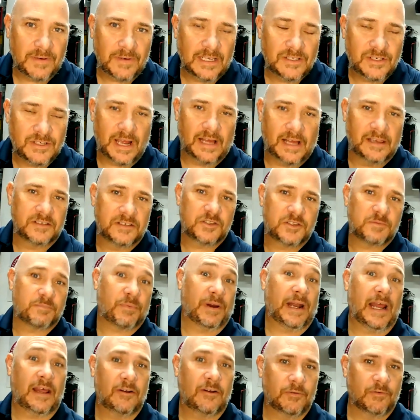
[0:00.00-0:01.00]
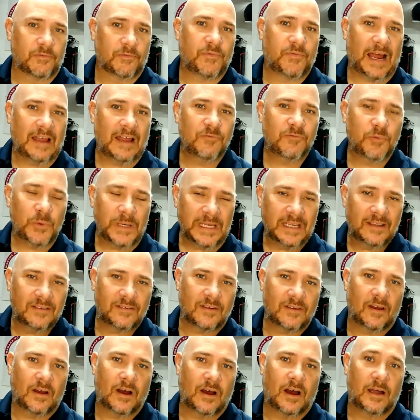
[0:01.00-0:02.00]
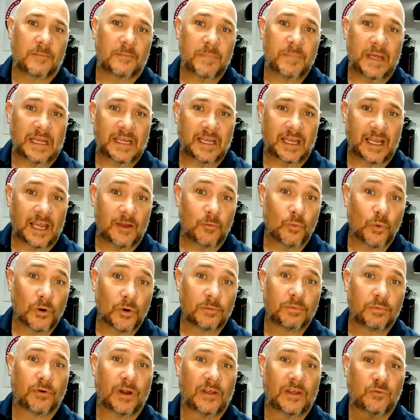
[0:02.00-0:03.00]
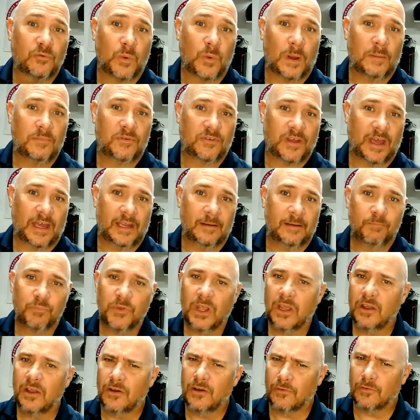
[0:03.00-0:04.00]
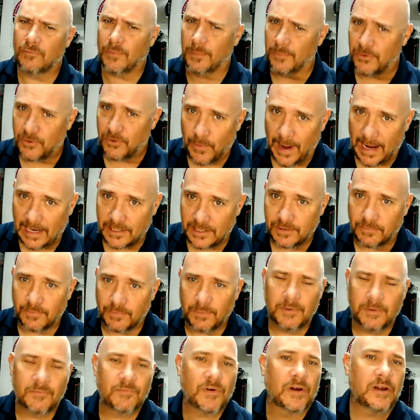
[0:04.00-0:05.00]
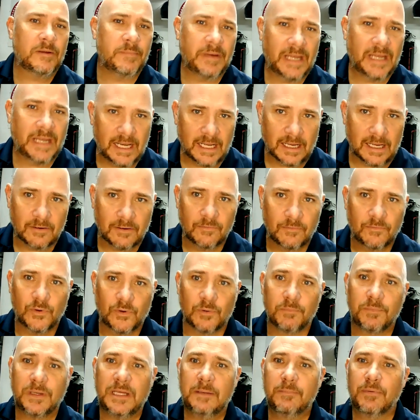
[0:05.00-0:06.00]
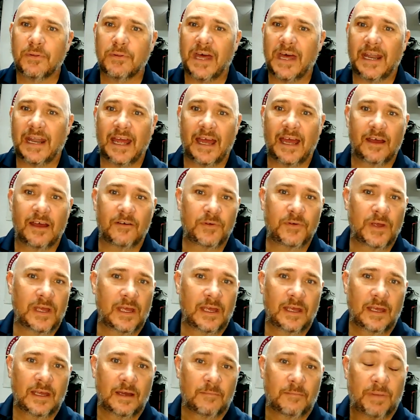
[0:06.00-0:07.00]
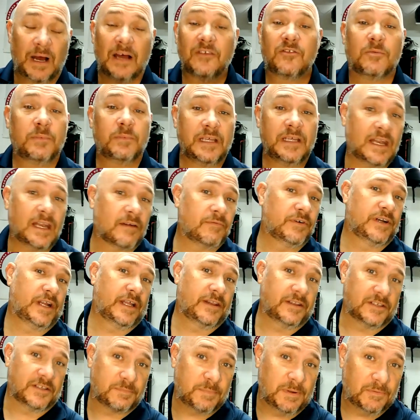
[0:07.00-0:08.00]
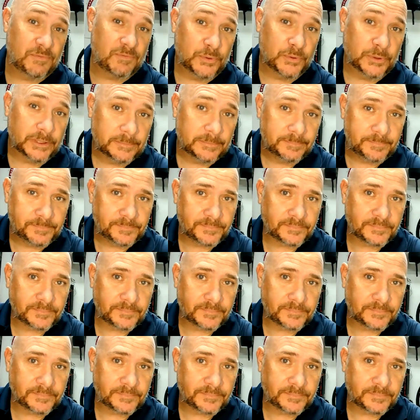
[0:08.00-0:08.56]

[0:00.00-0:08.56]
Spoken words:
challenge spread out over 5 weeks on making a WordPress website from scratch, from the very beginning, for people that have possibly never done this before.